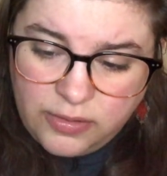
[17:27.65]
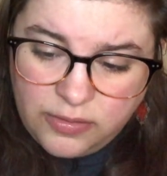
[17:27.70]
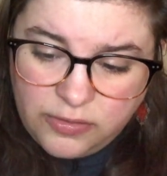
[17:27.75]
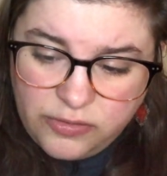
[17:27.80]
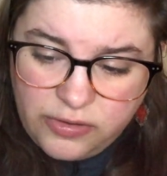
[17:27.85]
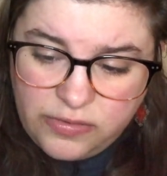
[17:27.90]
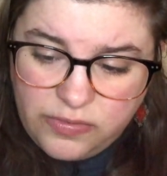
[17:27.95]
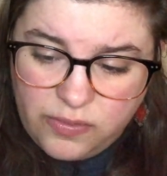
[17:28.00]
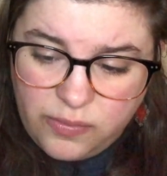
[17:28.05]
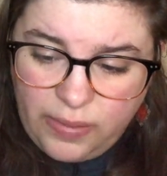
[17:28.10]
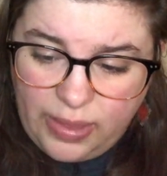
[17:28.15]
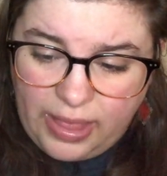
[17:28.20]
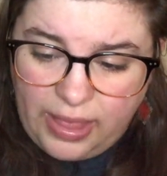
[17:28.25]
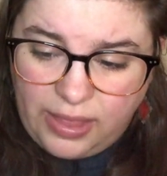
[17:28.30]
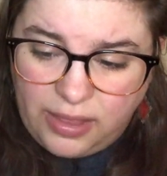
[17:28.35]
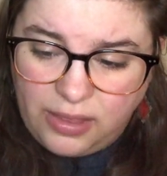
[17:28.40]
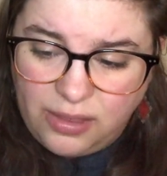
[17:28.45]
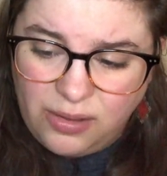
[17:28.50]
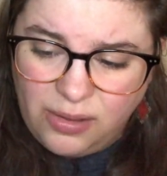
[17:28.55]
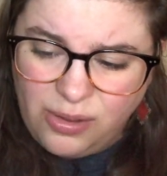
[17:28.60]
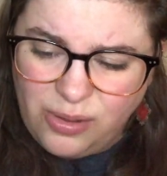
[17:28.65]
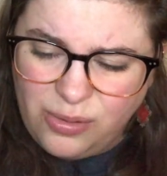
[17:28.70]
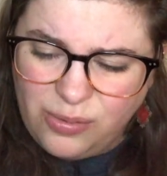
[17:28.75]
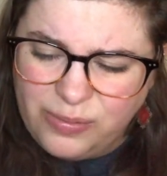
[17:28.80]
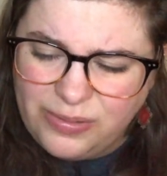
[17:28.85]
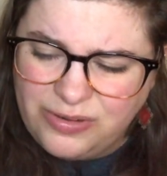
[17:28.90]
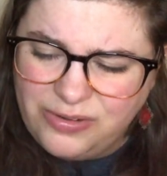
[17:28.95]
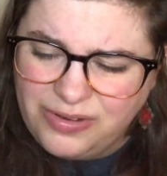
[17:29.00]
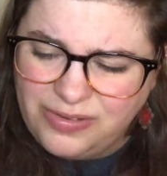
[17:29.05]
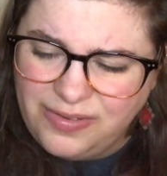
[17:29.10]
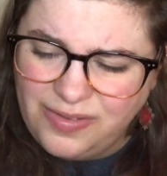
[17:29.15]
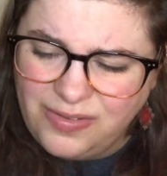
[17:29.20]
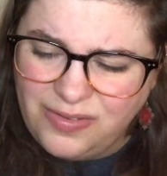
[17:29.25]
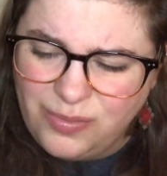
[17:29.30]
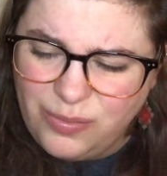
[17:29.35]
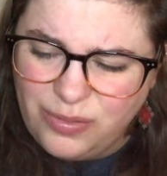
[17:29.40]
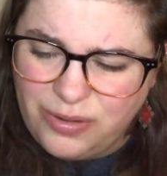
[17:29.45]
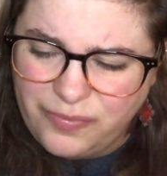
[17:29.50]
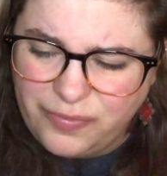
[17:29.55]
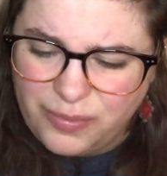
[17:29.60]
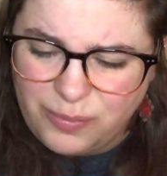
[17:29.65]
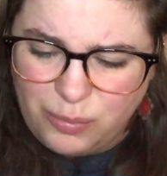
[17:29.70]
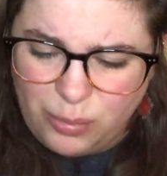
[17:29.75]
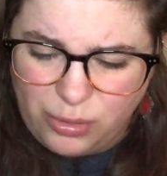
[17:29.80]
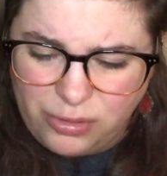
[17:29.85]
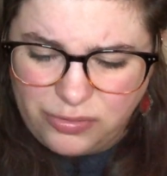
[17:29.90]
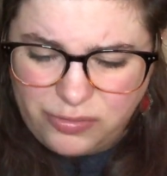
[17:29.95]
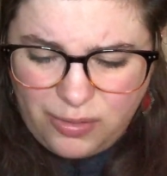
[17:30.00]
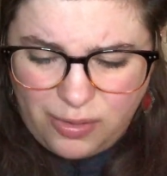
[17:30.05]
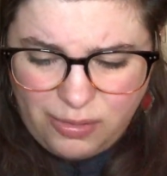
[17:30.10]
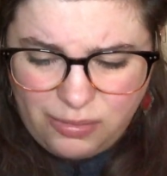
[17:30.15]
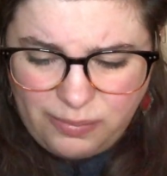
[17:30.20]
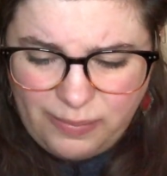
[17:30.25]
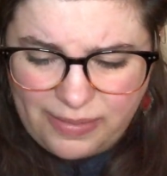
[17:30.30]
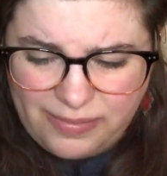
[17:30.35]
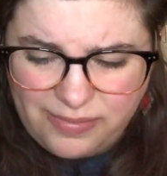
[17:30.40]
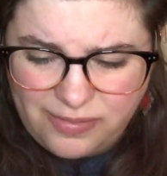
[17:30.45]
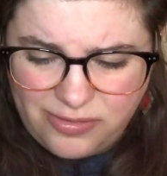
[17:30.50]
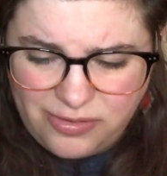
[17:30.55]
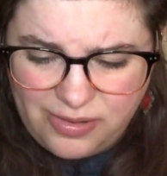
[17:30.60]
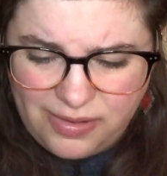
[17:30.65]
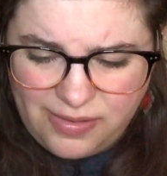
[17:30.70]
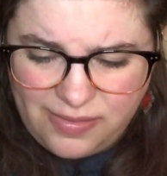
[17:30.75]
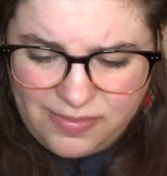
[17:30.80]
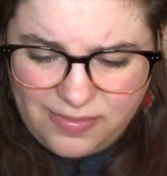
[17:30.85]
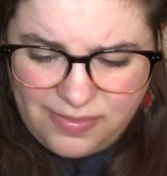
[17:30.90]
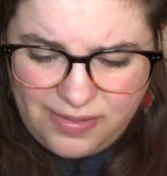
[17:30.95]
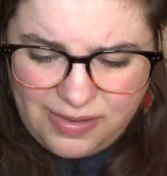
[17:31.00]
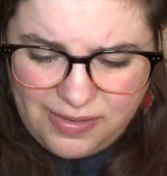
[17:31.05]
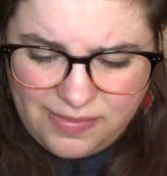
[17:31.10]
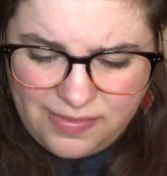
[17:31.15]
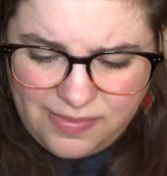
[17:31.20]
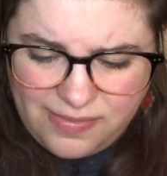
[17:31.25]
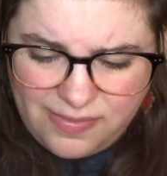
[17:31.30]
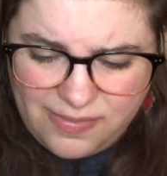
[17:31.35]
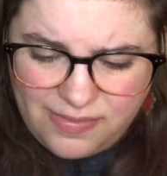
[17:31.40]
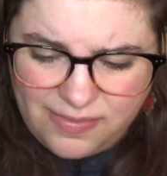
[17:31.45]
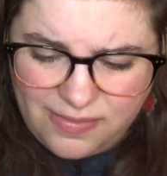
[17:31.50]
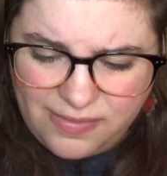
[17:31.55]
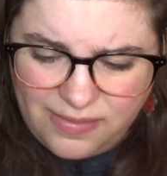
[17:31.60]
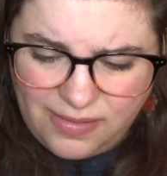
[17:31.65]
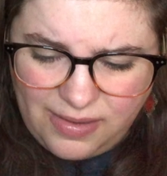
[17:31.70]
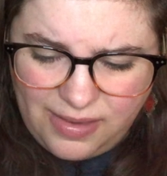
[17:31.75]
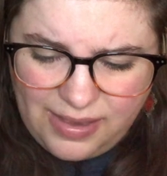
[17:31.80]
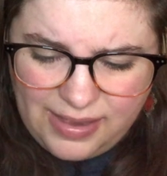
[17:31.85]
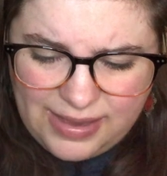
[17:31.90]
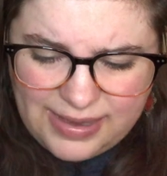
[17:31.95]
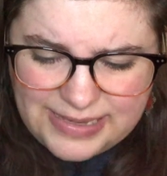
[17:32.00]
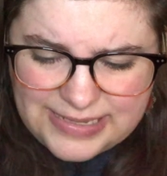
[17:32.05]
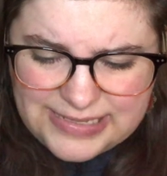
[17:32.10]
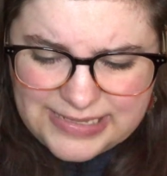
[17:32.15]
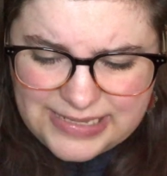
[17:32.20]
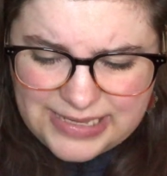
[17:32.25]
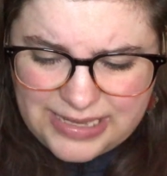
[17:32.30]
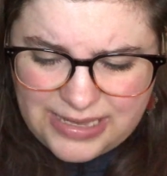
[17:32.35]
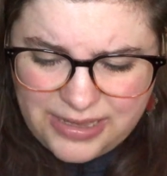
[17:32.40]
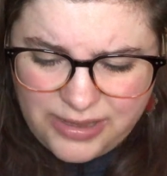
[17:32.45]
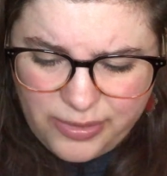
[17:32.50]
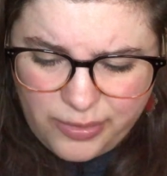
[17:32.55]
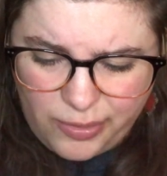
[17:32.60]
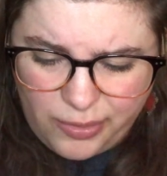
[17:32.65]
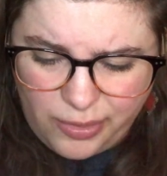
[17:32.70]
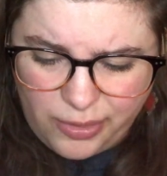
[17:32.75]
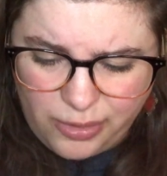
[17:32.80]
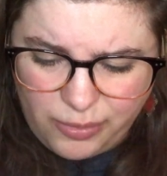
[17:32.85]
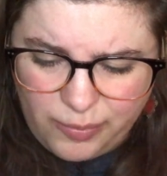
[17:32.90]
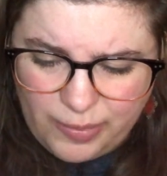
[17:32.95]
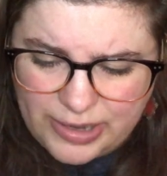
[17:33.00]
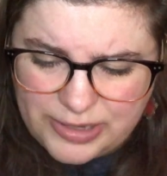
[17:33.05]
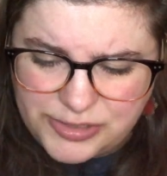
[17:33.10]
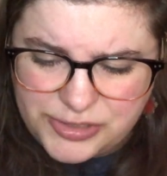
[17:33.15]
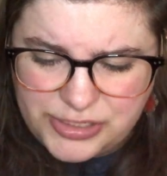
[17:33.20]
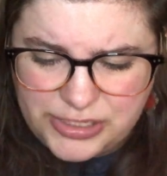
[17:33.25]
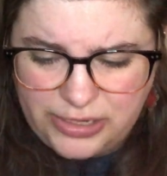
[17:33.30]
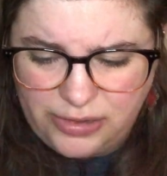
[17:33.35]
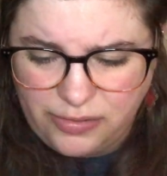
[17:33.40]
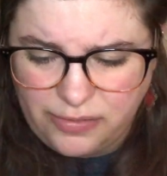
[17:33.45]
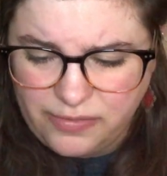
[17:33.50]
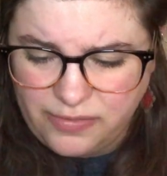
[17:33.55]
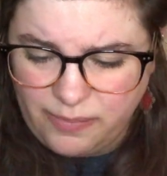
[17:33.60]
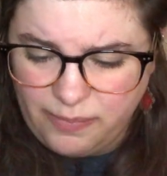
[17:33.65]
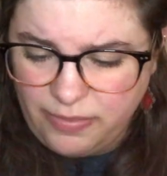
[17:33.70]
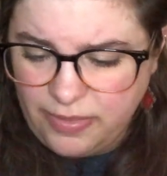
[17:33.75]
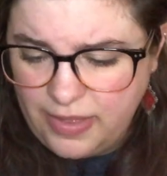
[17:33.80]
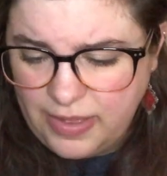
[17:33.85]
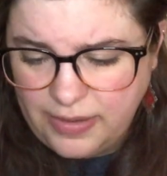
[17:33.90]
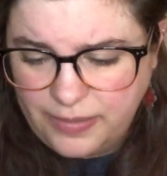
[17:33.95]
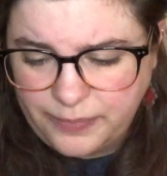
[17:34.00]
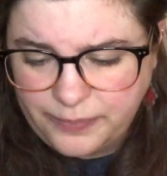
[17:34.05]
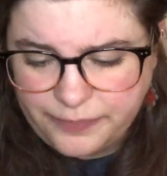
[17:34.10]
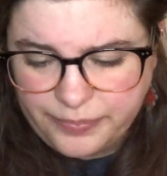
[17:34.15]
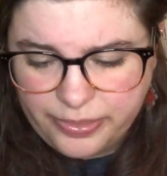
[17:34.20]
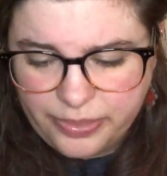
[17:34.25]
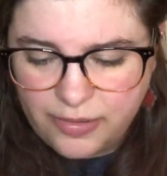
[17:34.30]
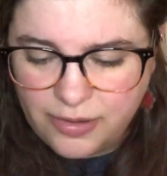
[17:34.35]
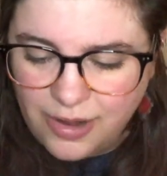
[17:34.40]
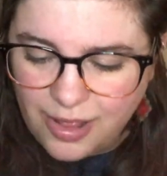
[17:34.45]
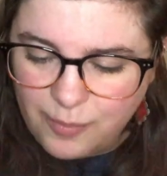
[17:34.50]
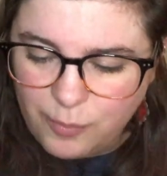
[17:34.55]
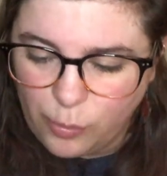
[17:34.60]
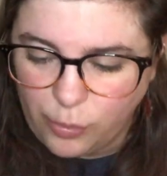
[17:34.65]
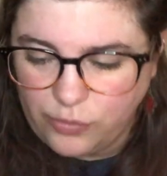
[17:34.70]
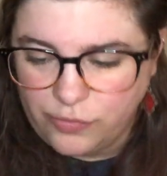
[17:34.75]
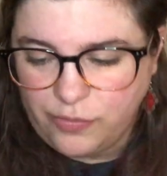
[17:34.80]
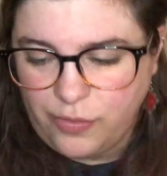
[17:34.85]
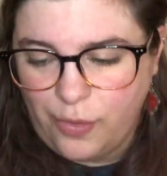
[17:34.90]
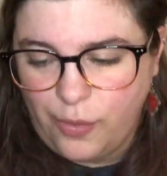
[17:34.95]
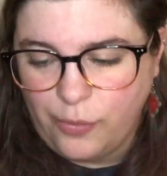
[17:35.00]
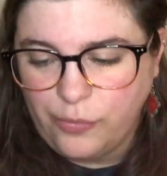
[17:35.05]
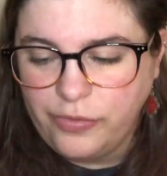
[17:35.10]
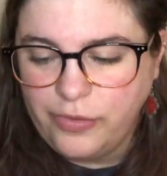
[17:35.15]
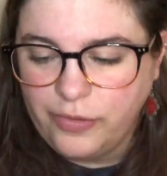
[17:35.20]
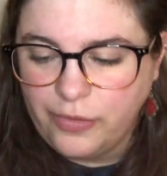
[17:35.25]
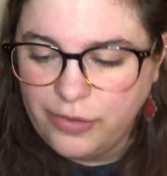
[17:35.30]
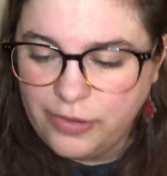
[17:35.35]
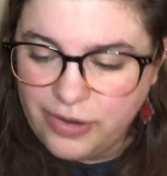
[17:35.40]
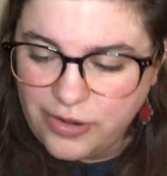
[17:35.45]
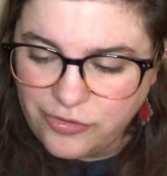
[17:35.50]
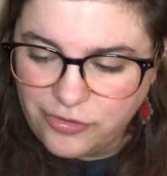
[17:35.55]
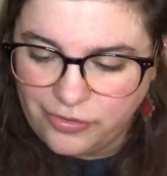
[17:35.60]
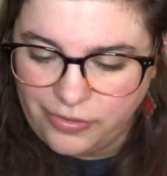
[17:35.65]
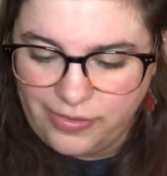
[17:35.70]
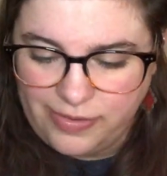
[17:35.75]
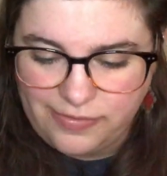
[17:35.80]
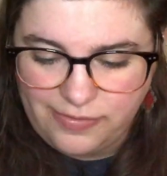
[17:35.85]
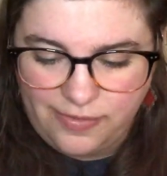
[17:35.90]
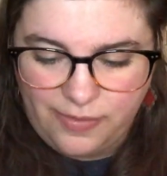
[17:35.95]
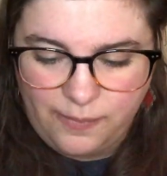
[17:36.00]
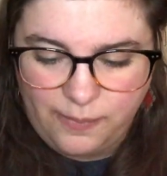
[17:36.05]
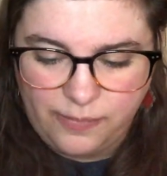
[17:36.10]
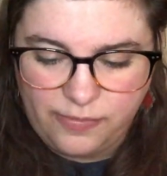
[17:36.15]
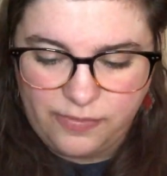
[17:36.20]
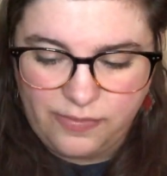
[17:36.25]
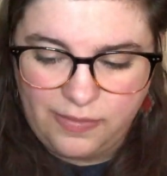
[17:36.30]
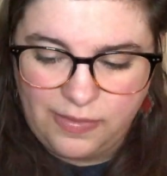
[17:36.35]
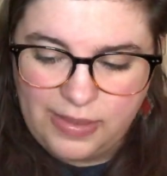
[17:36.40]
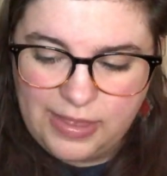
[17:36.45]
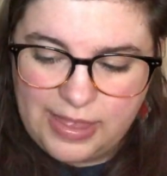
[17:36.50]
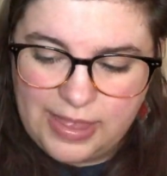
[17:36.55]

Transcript: She's okay. Oh, and she sends you one of her Morse code messages. It's I-T-R-Y-G or something. They're not Morse code, they're initialisms.